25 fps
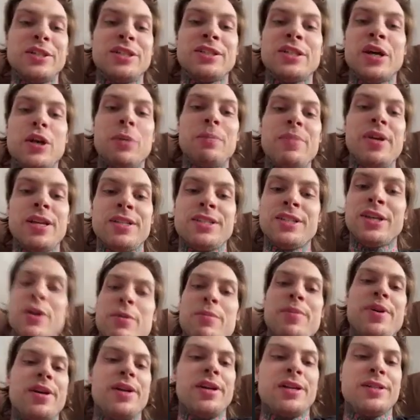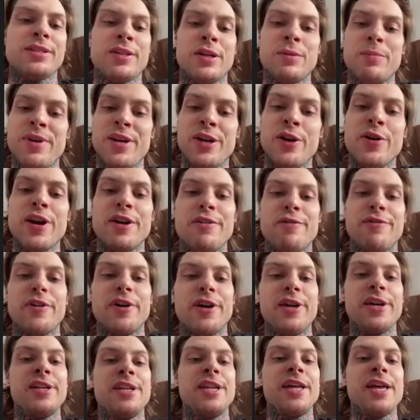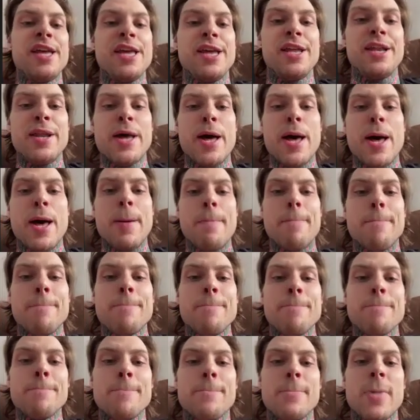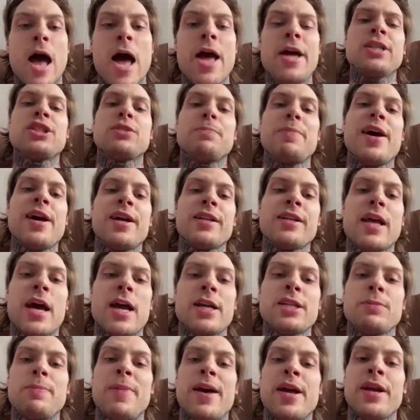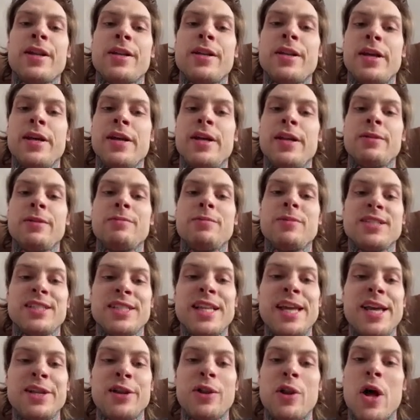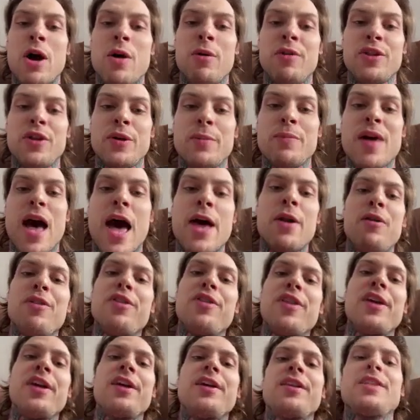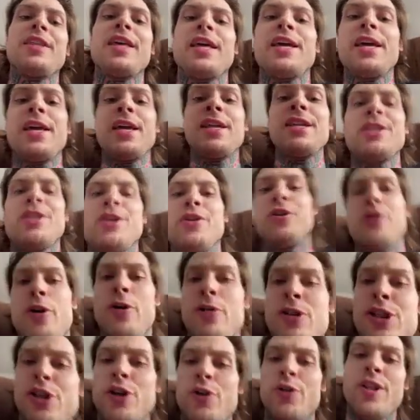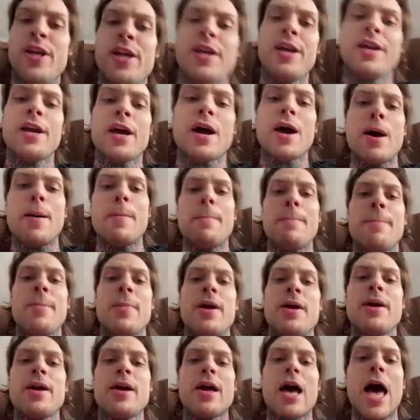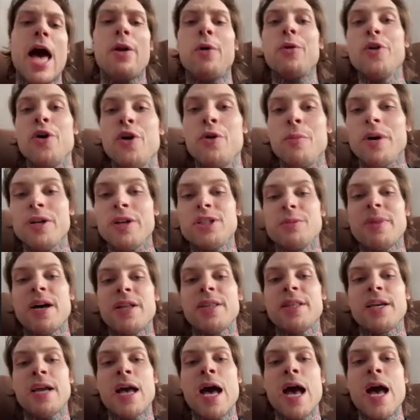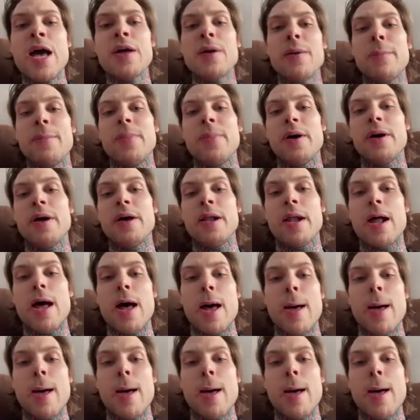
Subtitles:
gonna be a great fight. And I expect to stand a lot with him. I don't think the India Dojo, they I don't know much about the guy, but